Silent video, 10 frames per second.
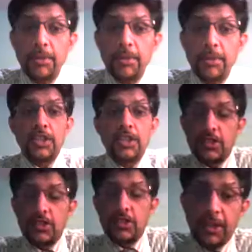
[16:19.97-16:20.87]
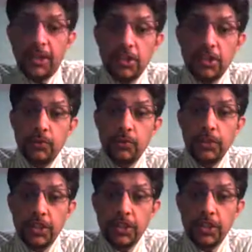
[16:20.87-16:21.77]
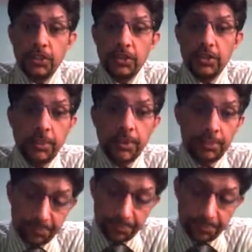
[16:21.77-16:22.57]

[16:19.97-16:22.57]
T20 series, which is coming up.